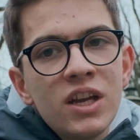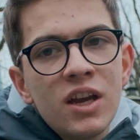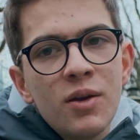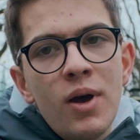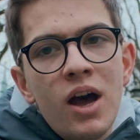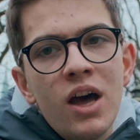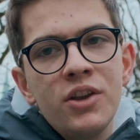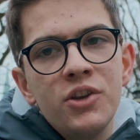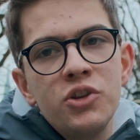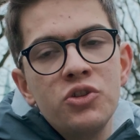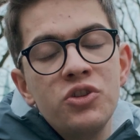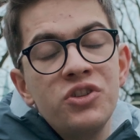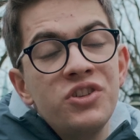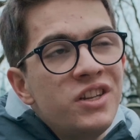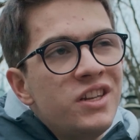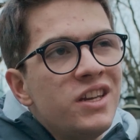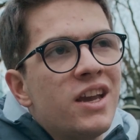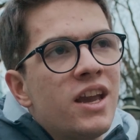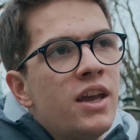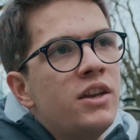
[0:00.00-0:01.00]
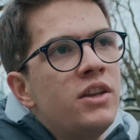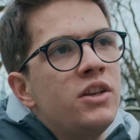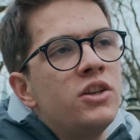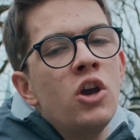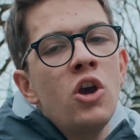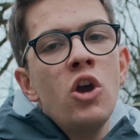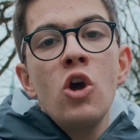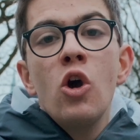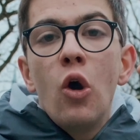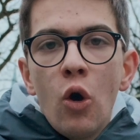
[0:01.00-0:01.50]
a button dedicated
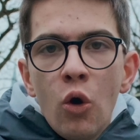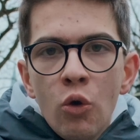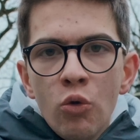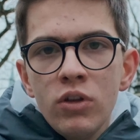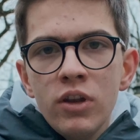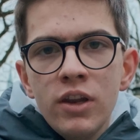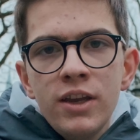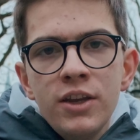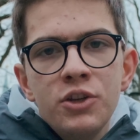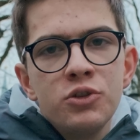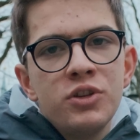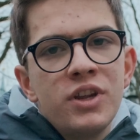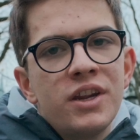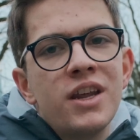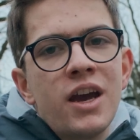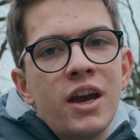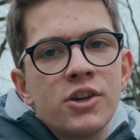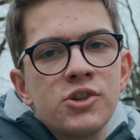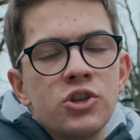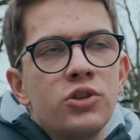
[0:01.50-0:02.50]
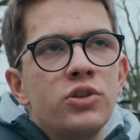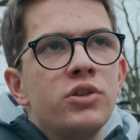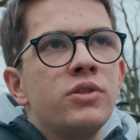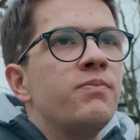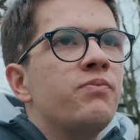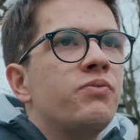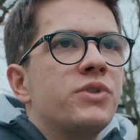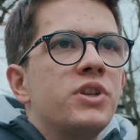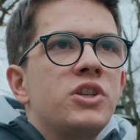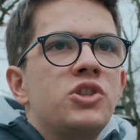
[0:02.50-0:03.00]
only to that action
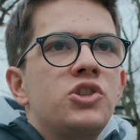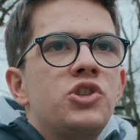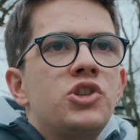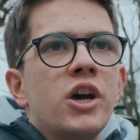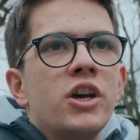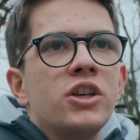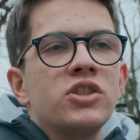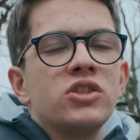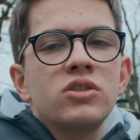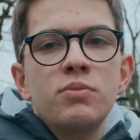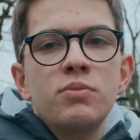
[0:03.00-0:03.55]
is just